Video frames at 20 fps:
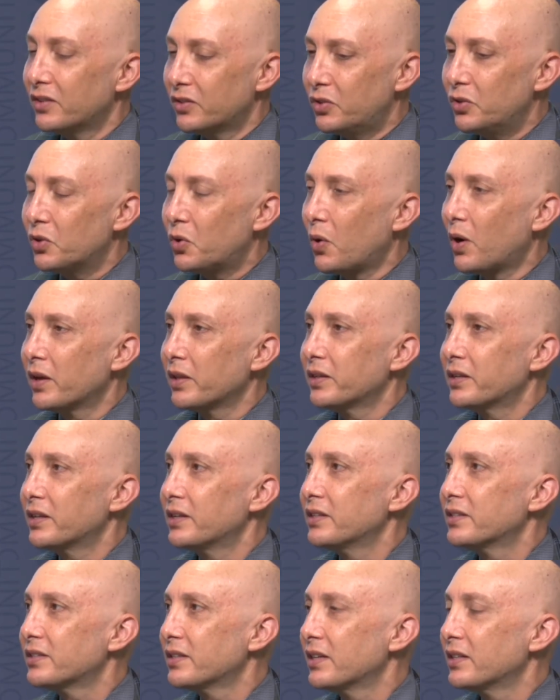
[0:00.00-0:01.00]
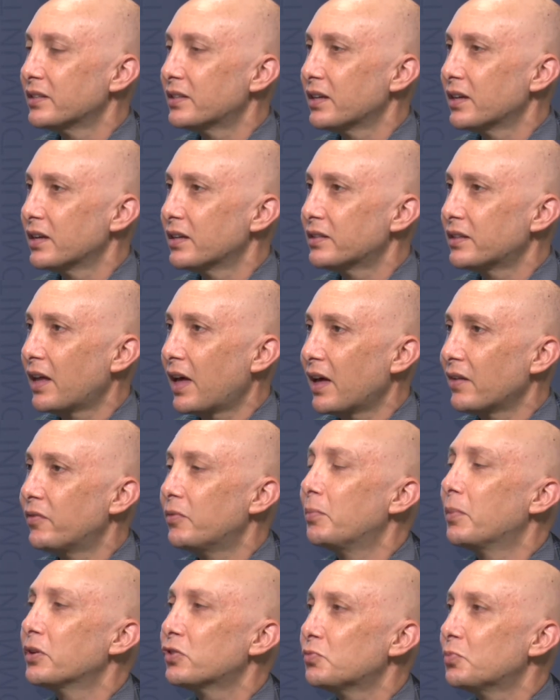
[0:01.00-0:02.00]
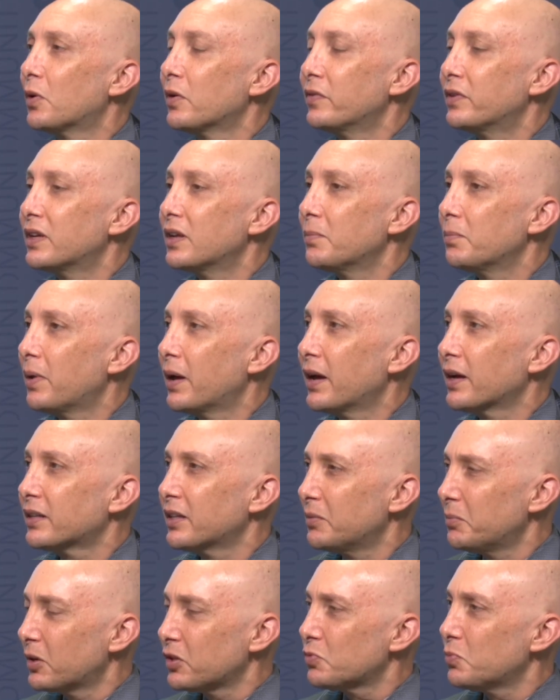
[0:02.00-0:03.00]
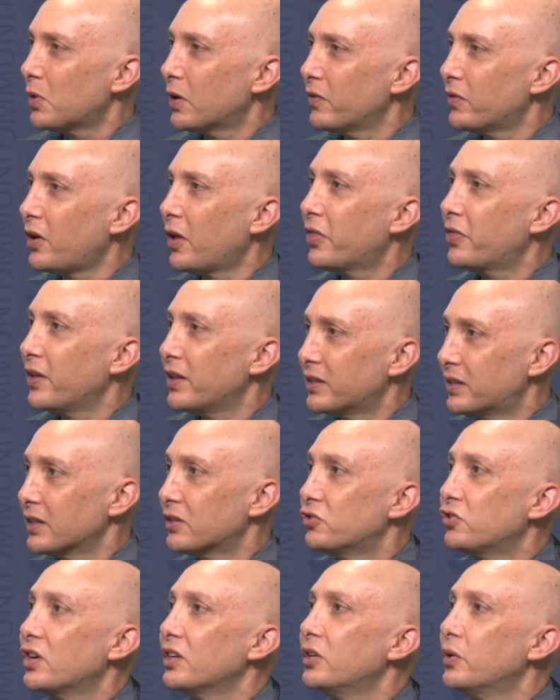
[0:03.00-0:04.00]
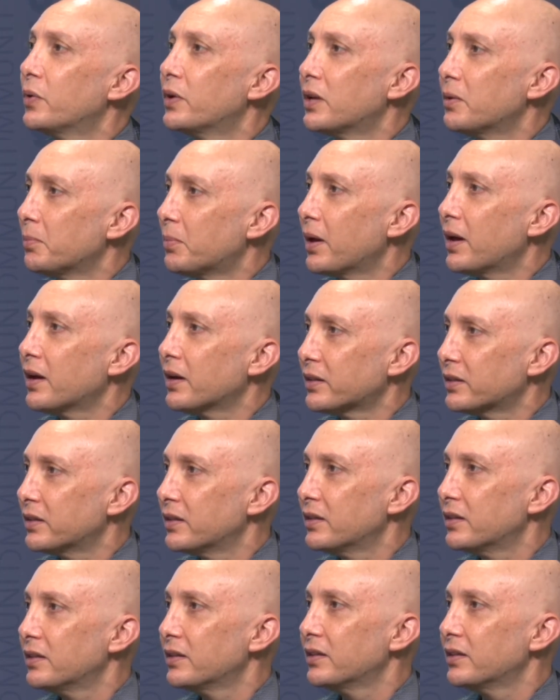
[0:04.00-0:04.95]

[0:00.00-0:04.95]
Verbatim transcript: two qualities and to, to have a much more of an impact and much more of an authentic, genuine impact.